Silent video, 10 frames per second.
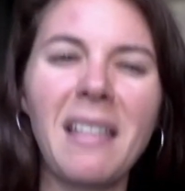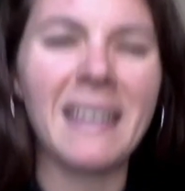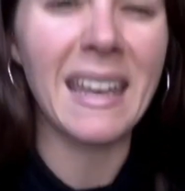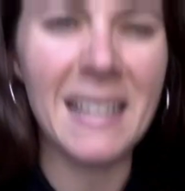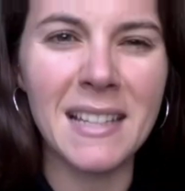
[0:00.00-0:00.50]

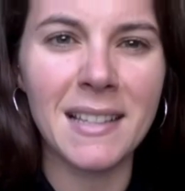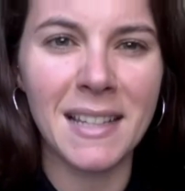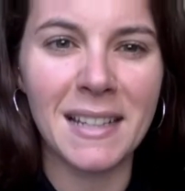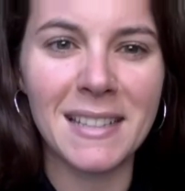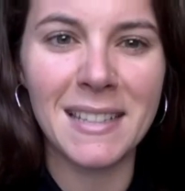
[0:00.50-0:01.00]
like it
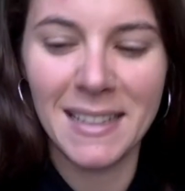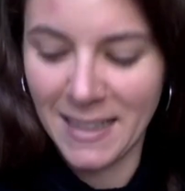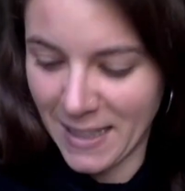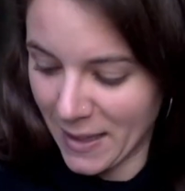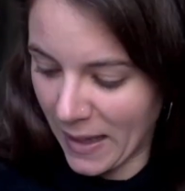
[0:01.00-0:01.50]
doesn't,
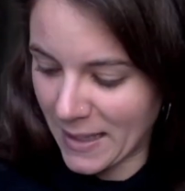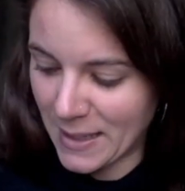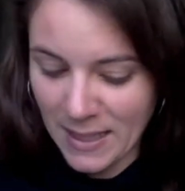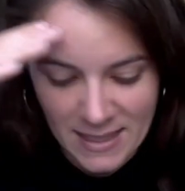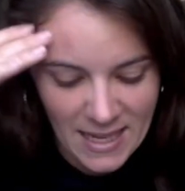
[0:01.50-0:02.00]
like
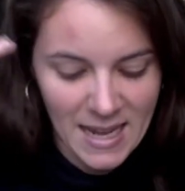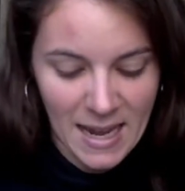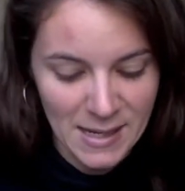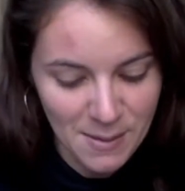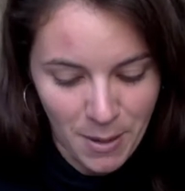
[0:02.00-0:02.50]
to sit
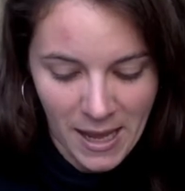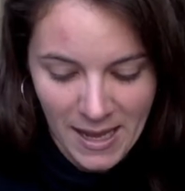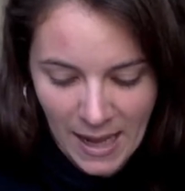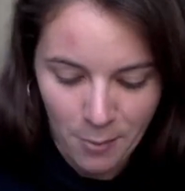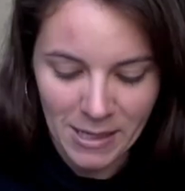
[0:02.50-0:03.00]
and
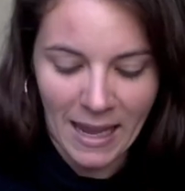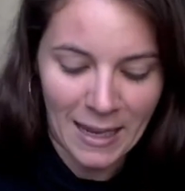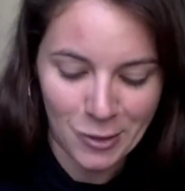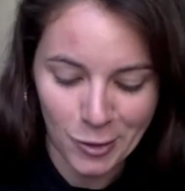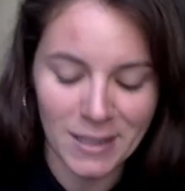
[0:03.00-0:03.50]
debate how many
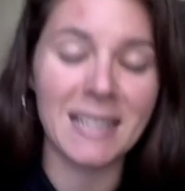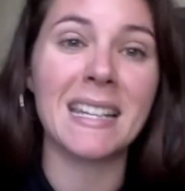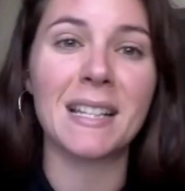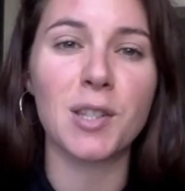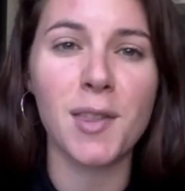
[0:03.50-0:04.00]
angels can
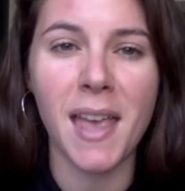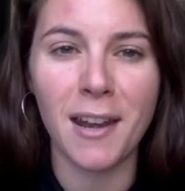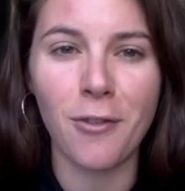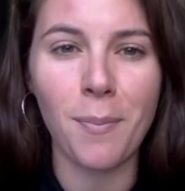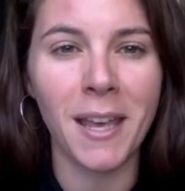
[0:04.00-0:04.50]
dance on the head
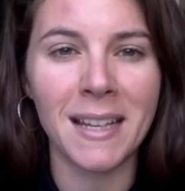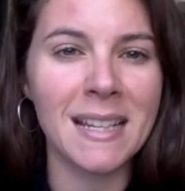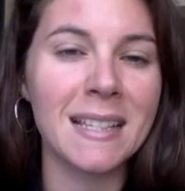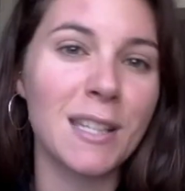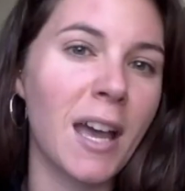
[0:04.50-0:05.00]
of a pin
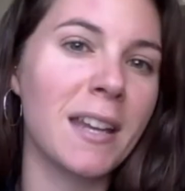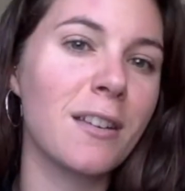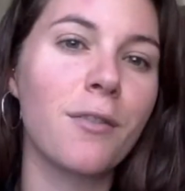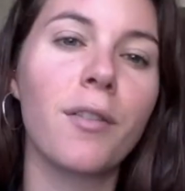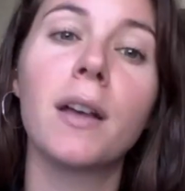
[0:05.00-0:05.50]
is kind of